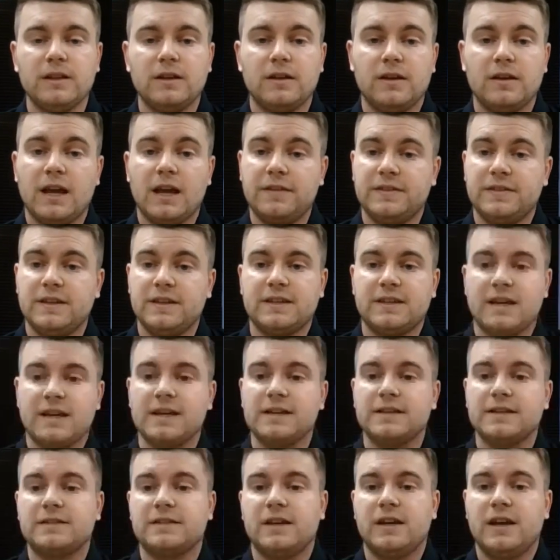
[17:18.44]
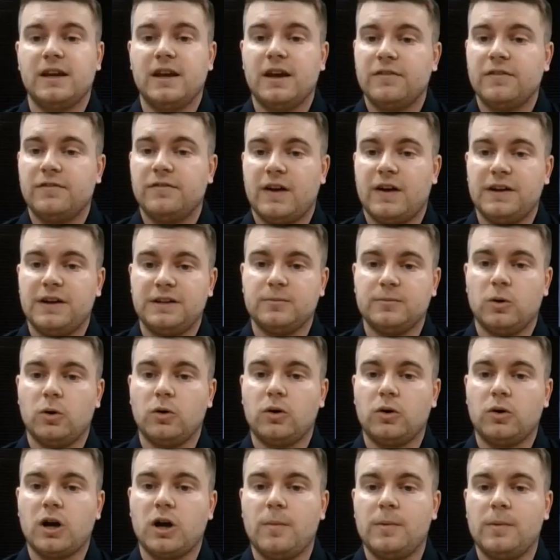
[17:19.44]
In this case, finding more
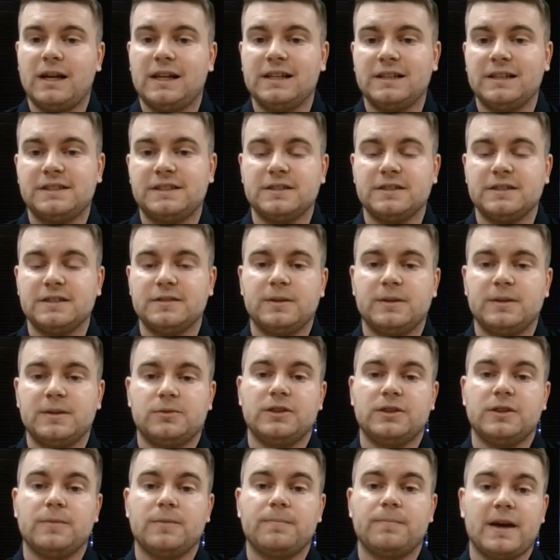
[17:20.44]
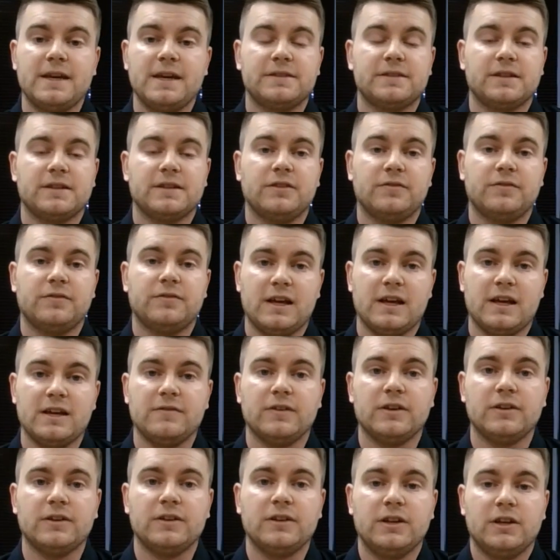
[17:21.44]
commonalities between the base and the
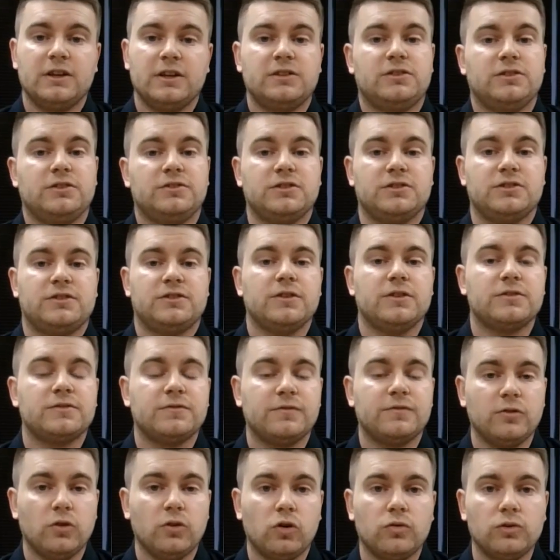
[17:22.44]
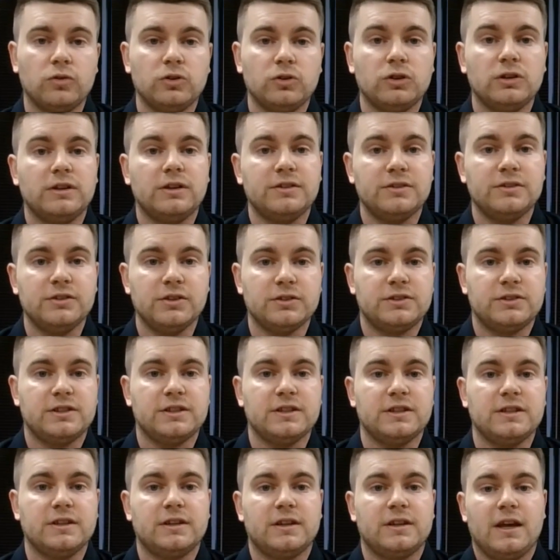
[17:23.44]
flavour, such as those floral,
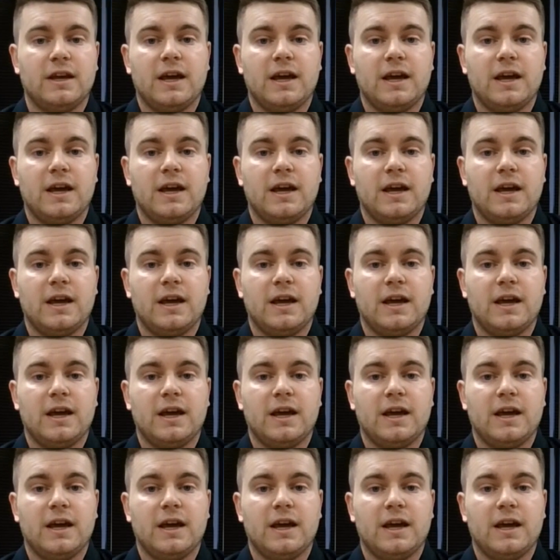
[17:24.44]
nutty,